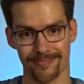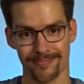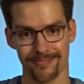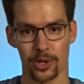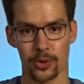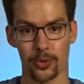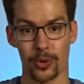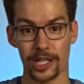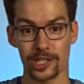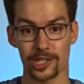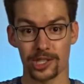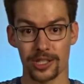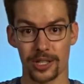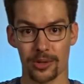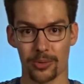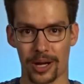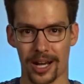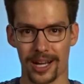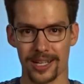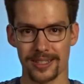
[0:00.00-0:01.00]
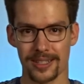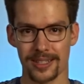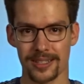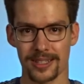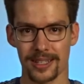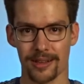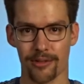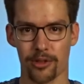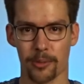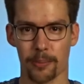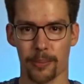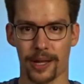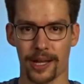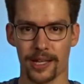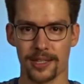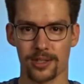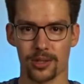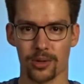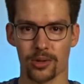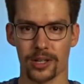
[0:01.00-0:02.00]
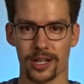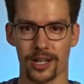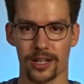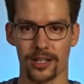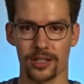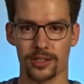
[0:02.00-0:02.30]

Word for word: The question arises if the Play Store can